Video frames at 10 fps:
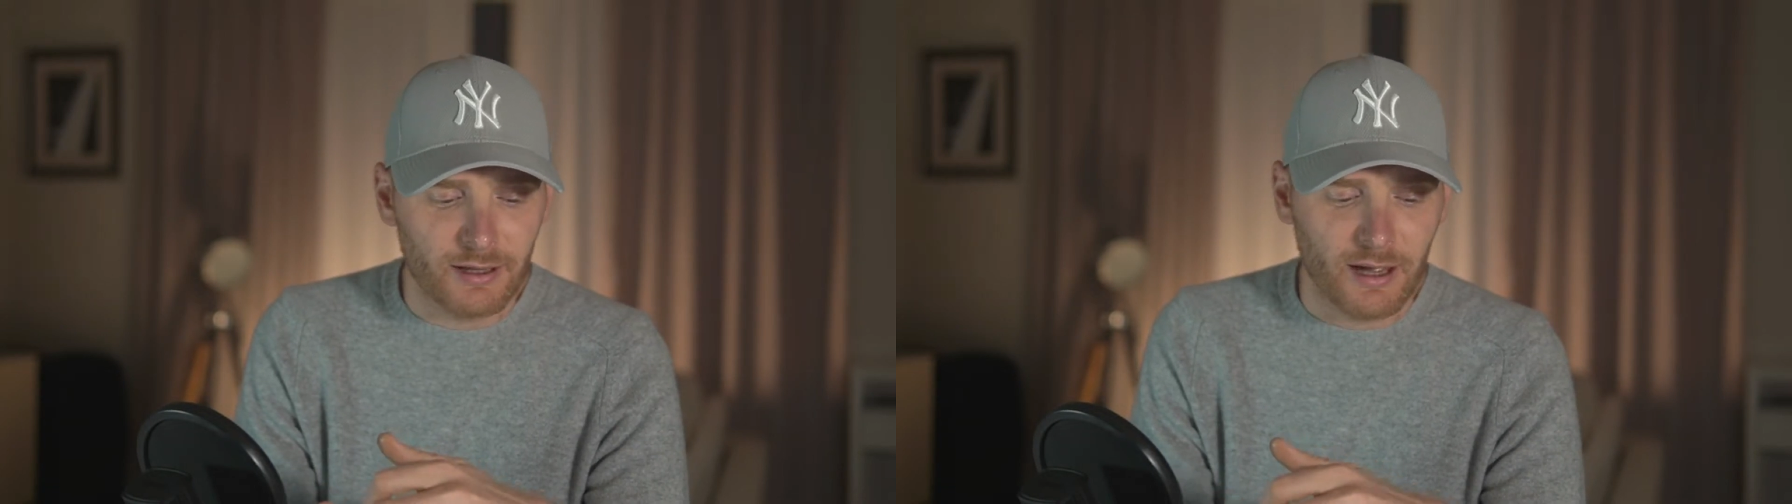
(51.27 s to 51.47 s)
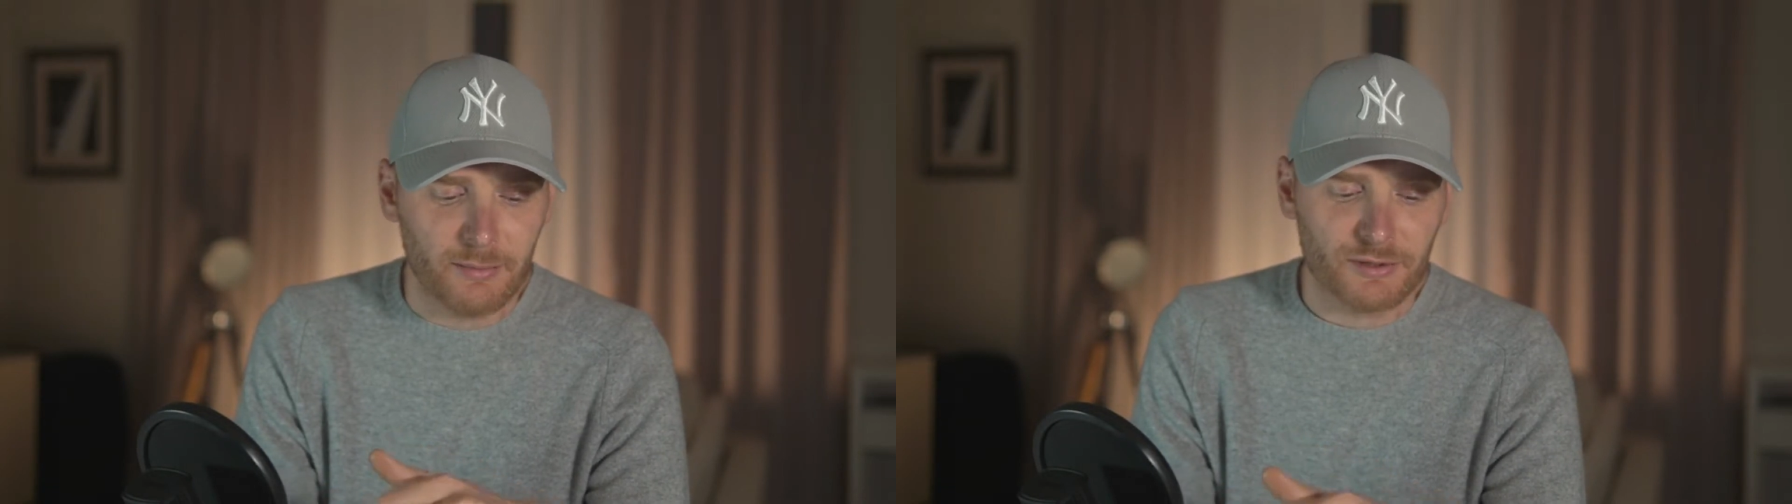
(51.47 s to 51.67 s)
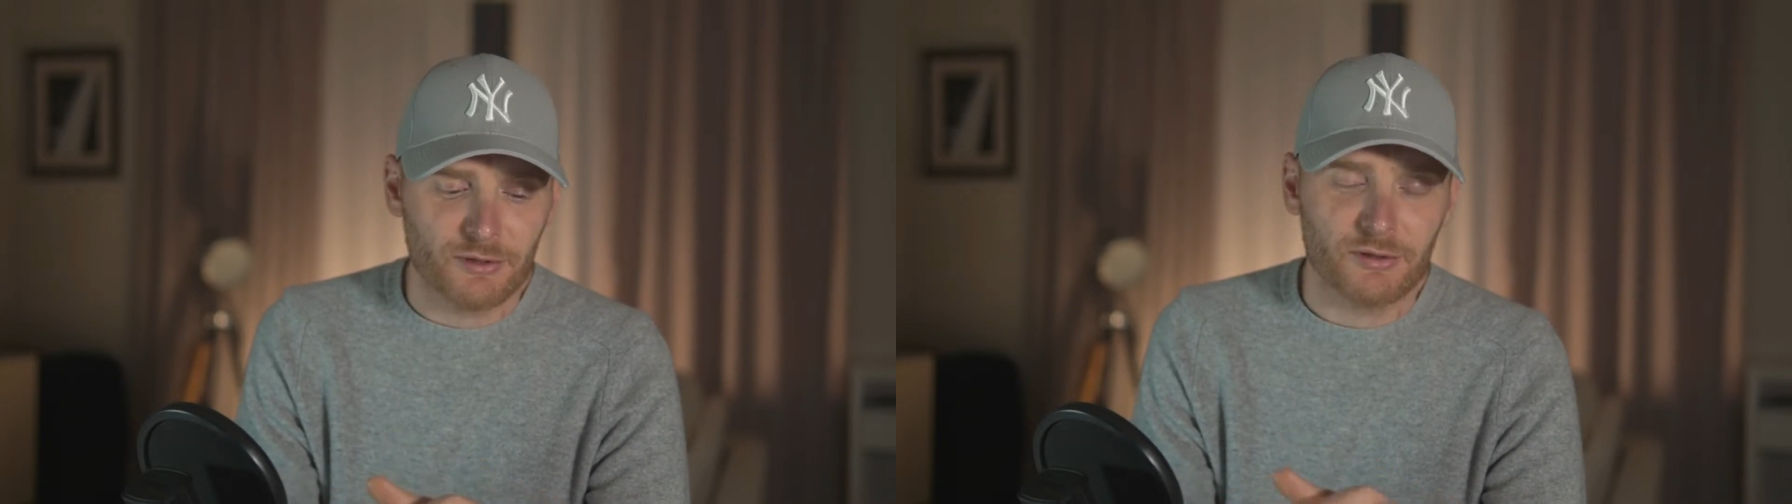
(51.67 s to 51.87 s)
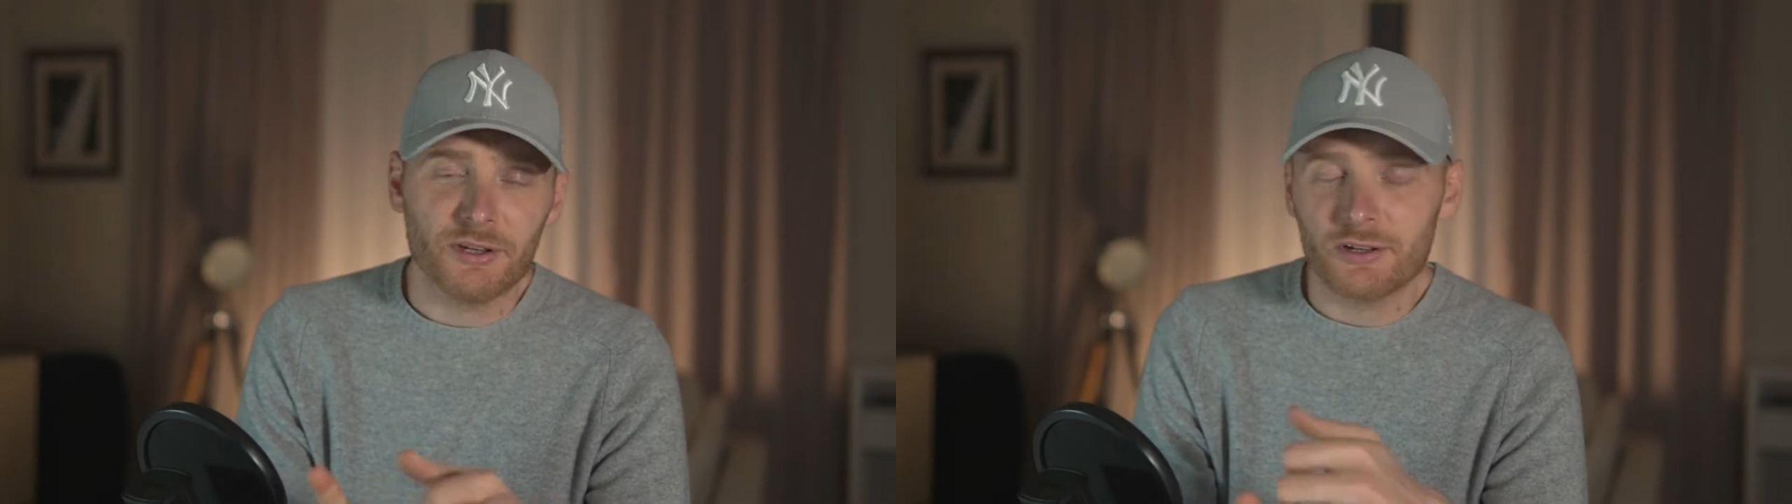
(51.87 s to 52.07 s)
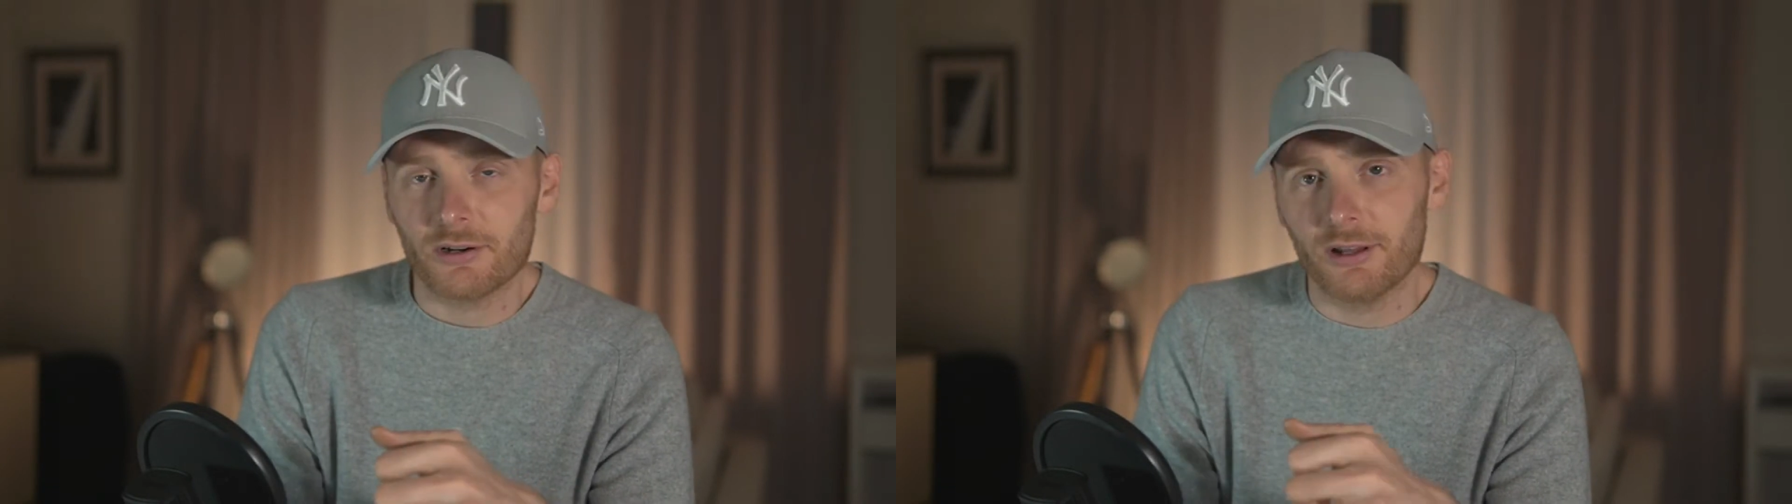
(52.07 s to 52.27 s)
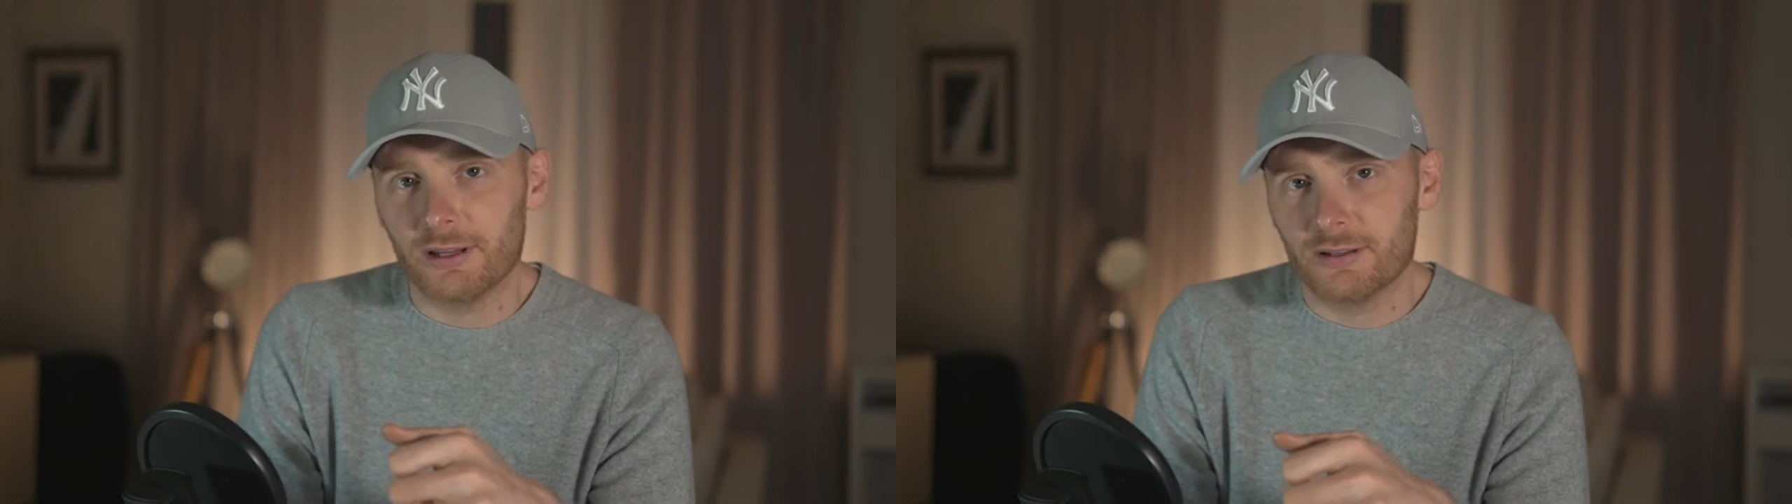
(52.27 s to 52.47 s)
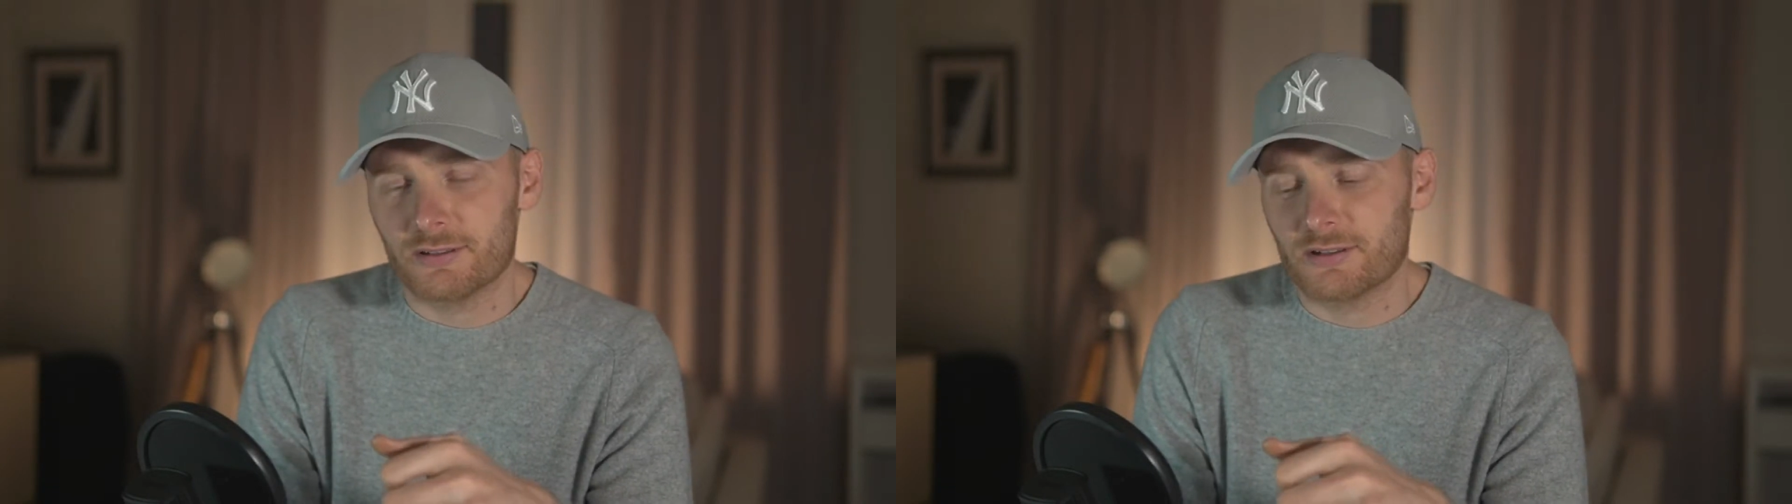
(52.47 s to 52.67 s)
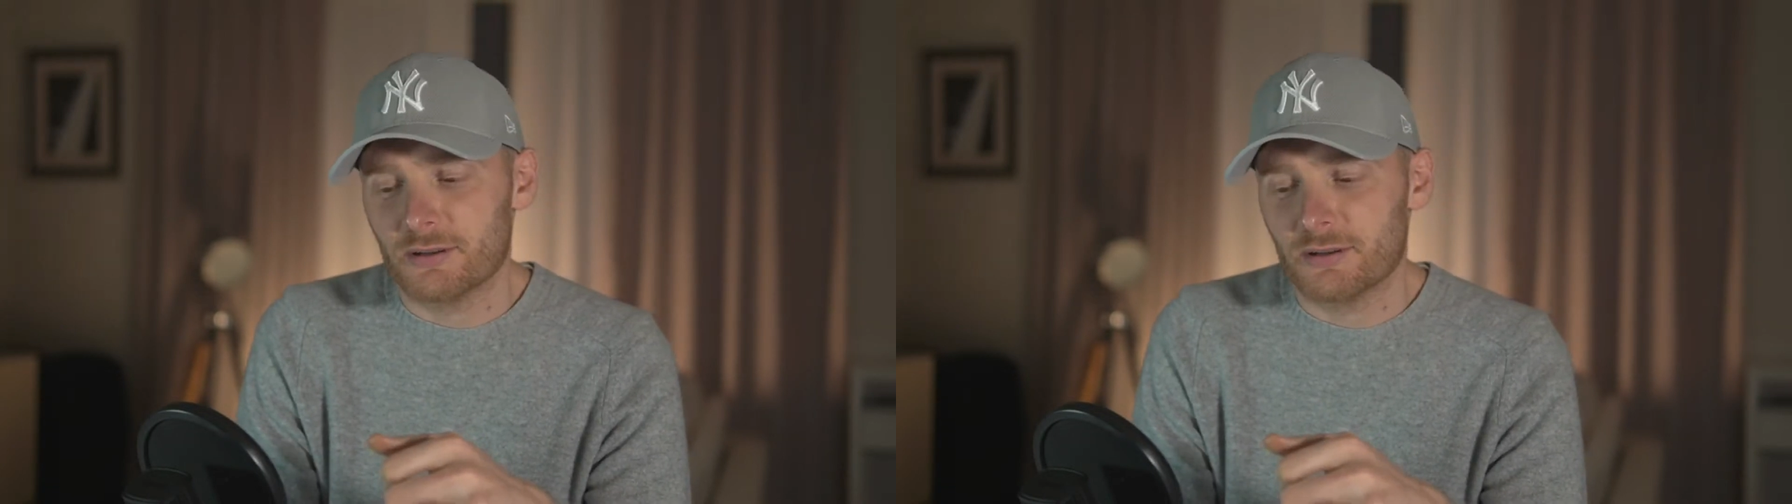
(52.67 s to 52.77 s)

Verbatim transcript: Amazon Netherlands.